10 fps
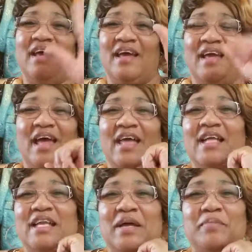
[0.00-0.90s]
Hey,
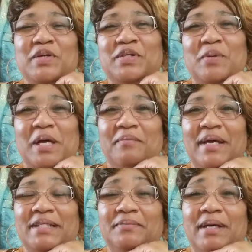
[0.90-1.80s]
Glam Beauties, welcome
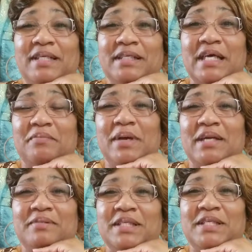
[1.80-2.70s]
back to my channel,
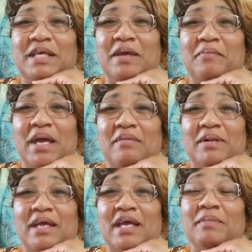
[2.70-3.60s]
Madam CJ Mam
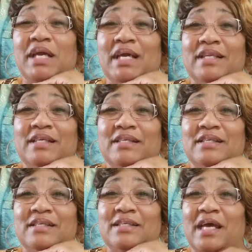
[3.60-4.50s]
Glam, and
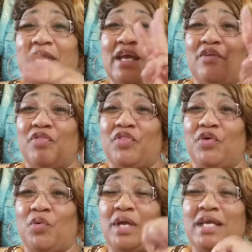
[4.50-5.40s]
this is take
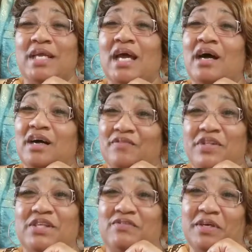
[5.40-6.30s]
3 of
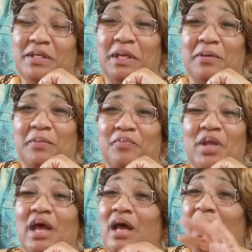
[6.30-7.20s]
this video.
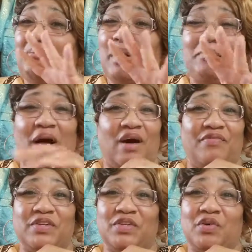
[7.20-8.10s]
My
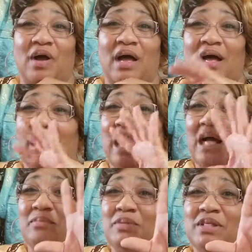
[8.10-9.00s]
mouth is dry,
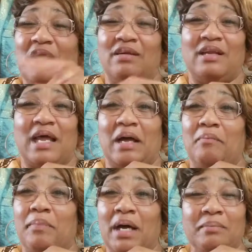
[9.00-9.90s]
I'm sounding like a
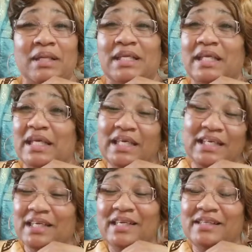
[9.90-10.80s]
bumbling
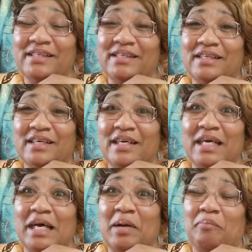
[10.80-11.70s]
idiot,
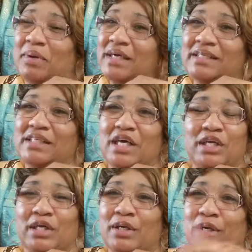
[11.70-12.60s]
but
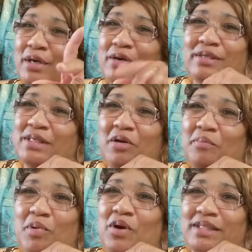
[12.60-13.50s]
your girl is
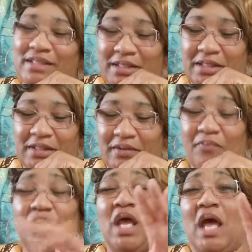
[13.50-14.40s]
on point still.
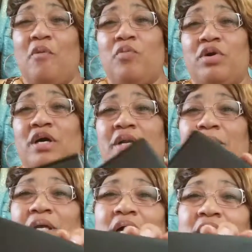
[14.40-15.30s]
We're going to be